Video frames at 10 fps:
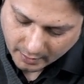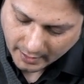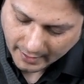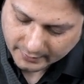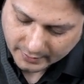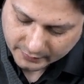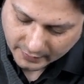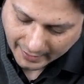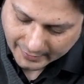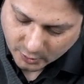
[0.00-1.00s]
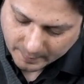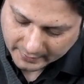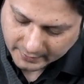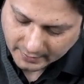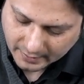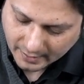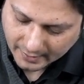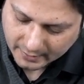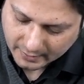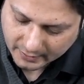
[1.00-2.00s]
and this iliopectineal
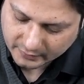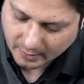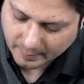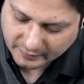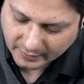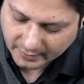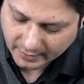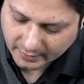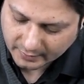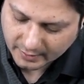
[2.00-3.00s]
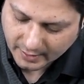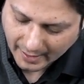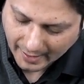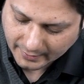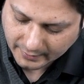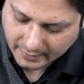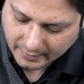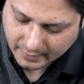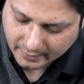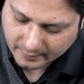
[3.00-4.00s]
line is representing the
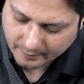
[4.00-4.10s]
anterior